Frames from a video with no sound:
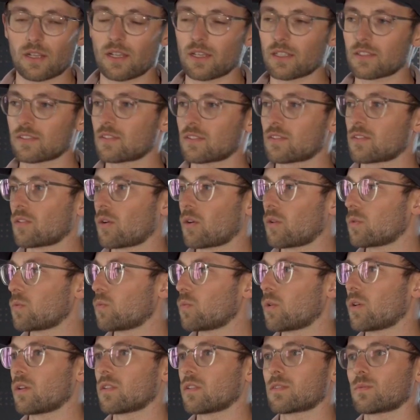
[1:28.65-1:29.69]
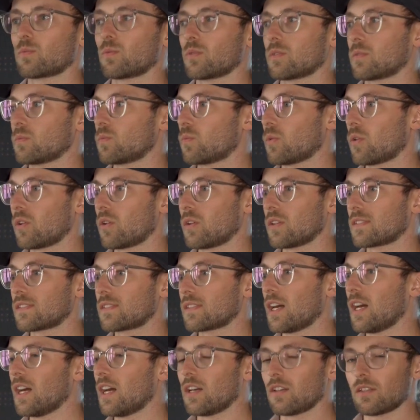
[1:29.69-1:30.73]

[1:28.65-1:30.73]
like stone walls, wooden walls.